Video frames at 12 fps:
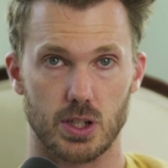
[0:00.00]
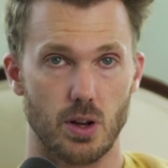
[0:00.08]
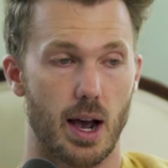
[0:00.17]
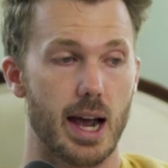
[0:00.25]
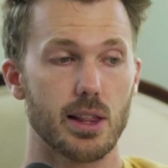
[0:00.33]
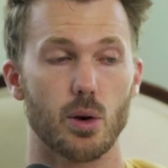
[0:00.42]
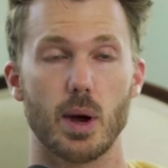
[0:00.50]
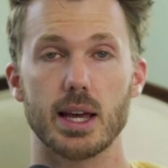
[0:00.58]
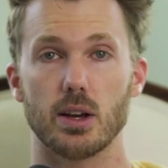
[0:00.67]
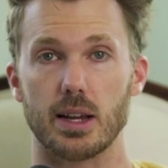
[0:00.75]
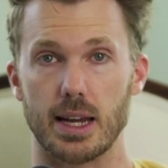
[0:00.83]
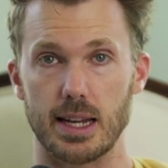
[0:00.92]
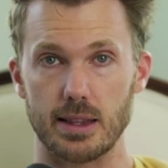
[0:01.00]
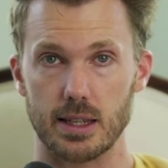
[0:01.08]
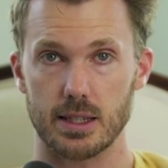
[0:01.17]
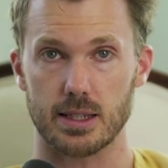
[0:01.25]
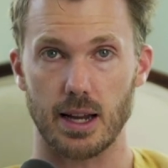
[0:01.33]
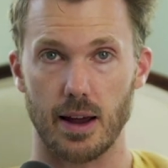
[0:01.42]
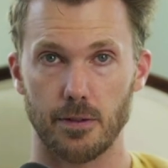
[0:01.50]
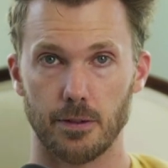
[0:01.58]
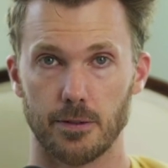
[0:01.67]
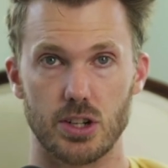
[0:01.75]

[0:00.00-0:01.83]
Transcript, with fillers: So either way they're getting this stuff,